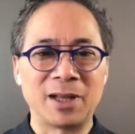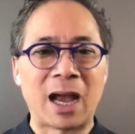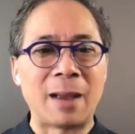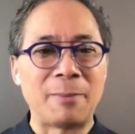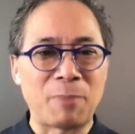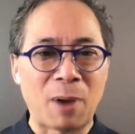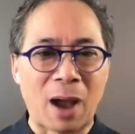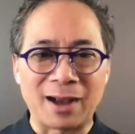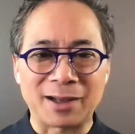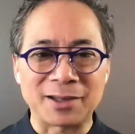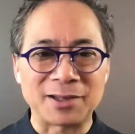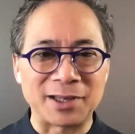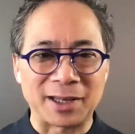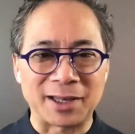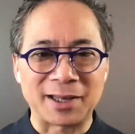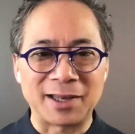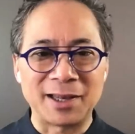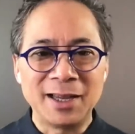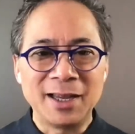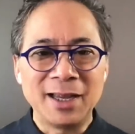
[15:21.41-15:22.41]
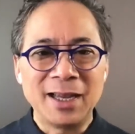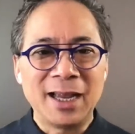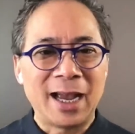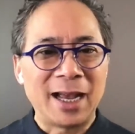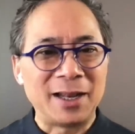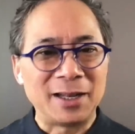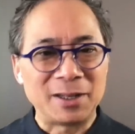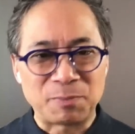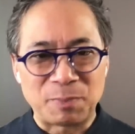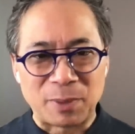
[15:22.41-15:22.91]
hypoxic,
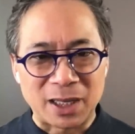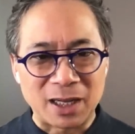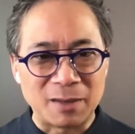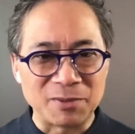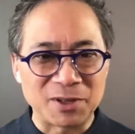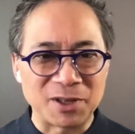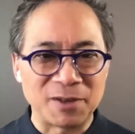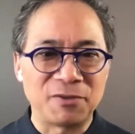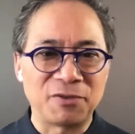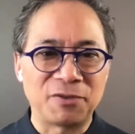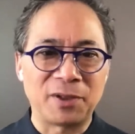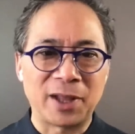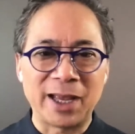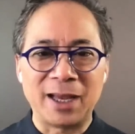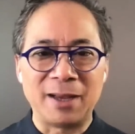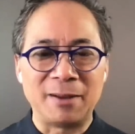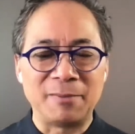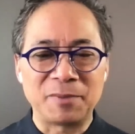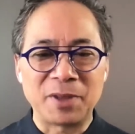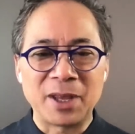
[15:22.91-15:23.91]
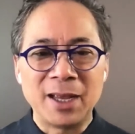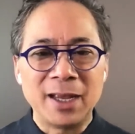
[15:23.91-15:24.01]
and it becomes inflamed.